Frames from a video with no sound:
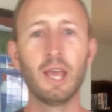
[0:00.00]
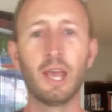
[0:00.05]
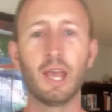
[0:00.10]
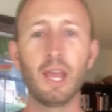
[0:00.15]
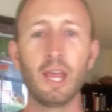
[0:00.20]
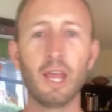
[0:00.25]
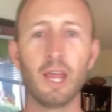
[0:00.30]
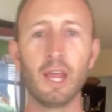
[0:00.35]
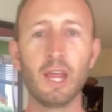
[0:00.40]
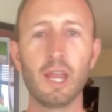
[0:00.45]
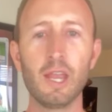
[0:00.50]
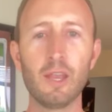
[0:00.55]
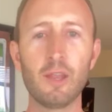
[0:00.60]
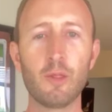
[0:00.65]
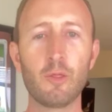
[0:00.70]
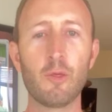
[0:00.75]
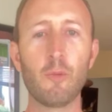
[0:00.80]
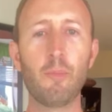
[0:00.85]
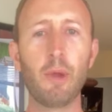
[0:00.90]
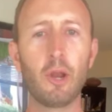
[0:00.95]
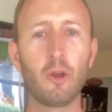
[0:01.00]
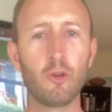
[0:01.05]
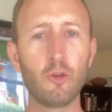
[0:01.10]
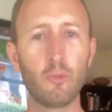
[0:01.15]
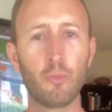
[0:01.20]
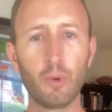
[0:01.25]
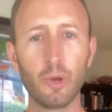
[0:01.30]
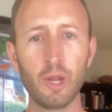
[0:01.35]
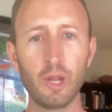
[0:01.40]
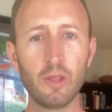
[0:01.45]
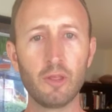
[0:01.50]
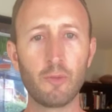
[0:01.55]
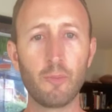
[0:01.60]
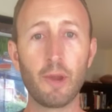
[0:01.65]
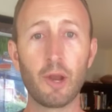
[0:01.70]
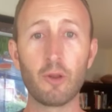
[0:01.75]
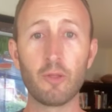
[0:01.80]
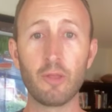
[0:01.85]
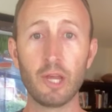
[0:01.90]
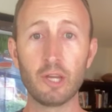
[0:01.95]
And the better you breathe, the
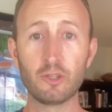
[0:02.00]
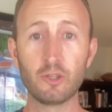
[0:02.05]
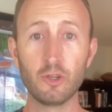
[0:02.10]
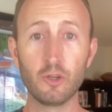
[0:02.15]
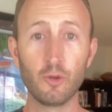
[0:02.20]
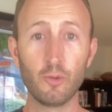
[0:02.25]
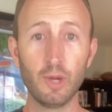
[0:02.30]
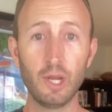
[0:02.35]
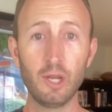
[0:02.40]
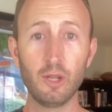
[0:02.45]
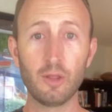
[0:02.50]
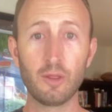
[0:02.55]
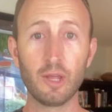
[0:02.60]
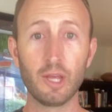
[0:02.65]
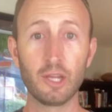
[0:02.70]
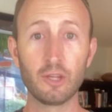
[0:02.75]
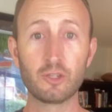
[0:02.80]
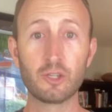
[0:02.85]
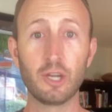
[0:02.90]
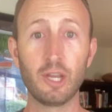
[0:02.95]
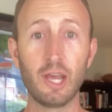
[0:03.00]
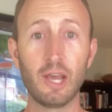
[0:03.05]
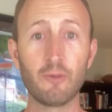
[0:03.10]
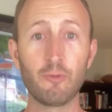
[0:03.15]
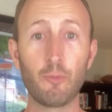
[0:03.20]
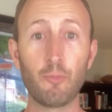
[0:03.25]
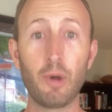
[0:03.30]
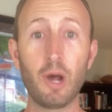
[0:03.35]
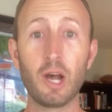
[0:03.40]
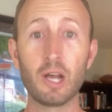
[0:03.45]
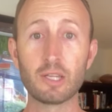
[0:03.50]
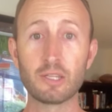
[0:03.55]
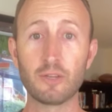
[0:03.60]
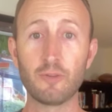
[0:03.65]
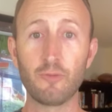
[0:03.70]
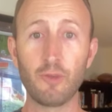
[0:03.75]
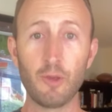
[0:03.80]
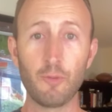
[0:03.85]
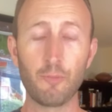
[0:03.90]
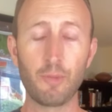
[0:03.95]
better that you do anything, should have a positive
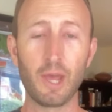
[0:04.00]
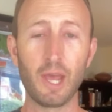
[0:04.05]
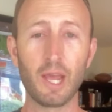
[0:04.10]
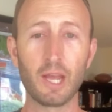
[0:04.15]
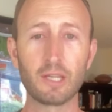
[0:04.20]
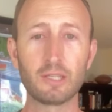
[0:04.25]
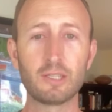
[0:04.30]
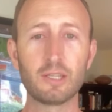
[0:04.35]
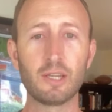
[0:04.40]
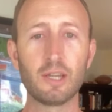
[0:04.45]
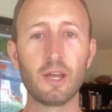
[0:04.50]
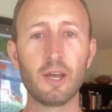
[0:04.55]
impact